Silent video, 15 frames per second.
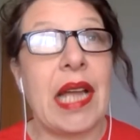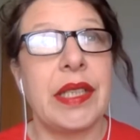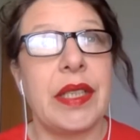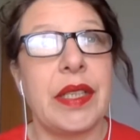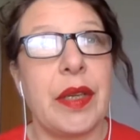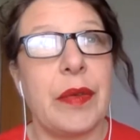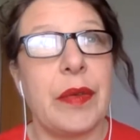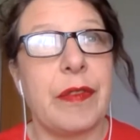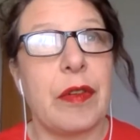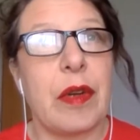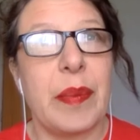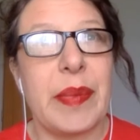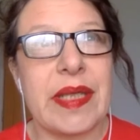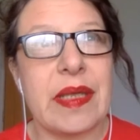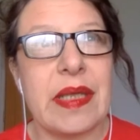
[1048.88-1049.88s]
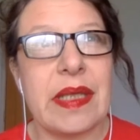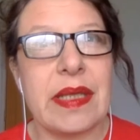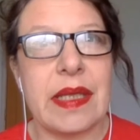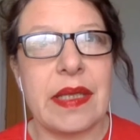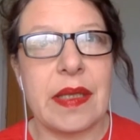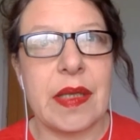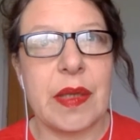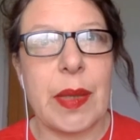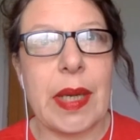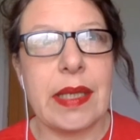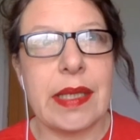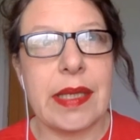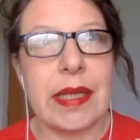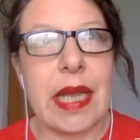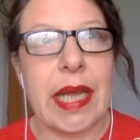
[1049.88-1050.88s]
And for our businesses as well,
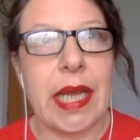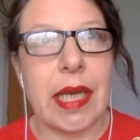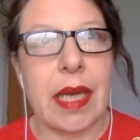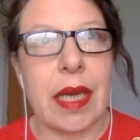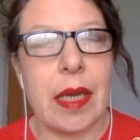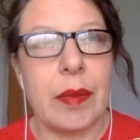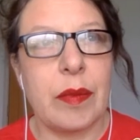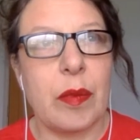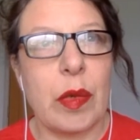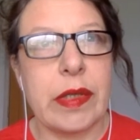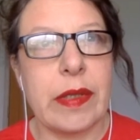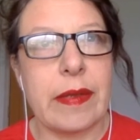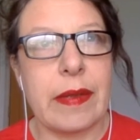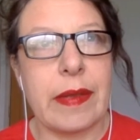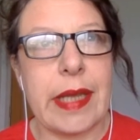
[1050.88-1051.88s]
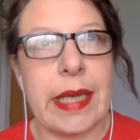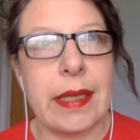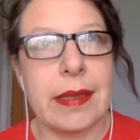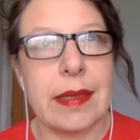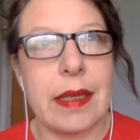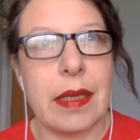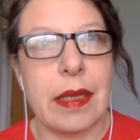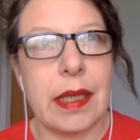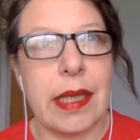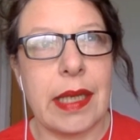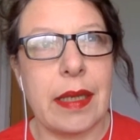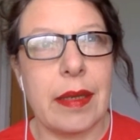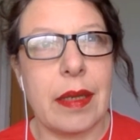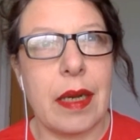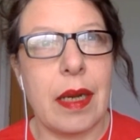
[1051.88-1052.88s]
it's like one of the things that
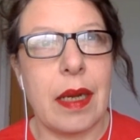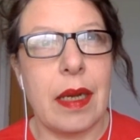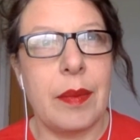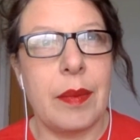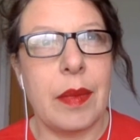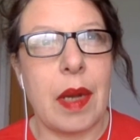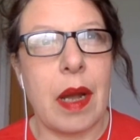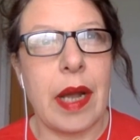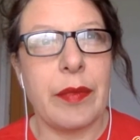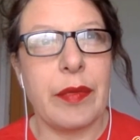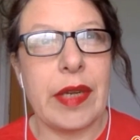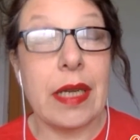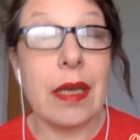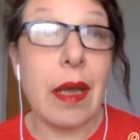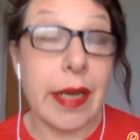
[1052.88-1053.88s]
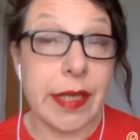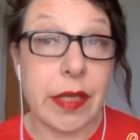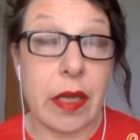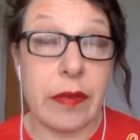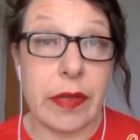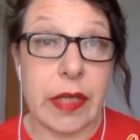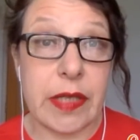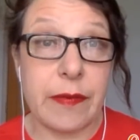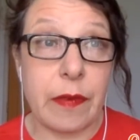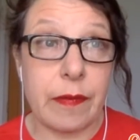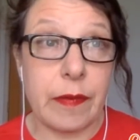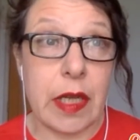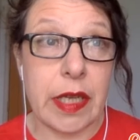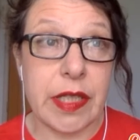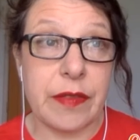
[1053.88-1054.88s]
I realized over this
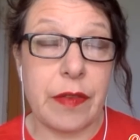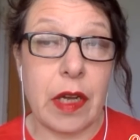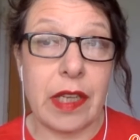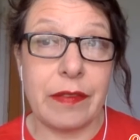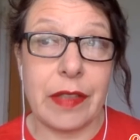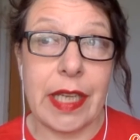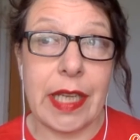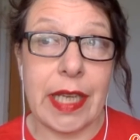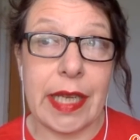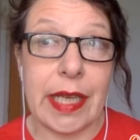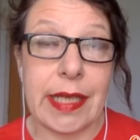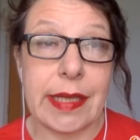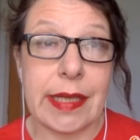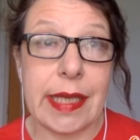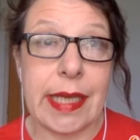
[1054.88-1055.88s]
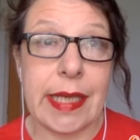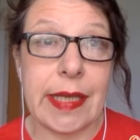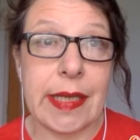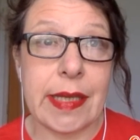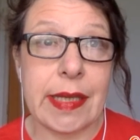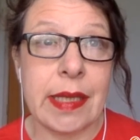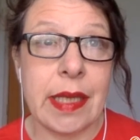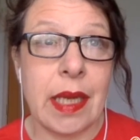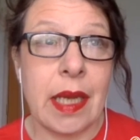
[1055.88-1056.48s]
last 5 years is,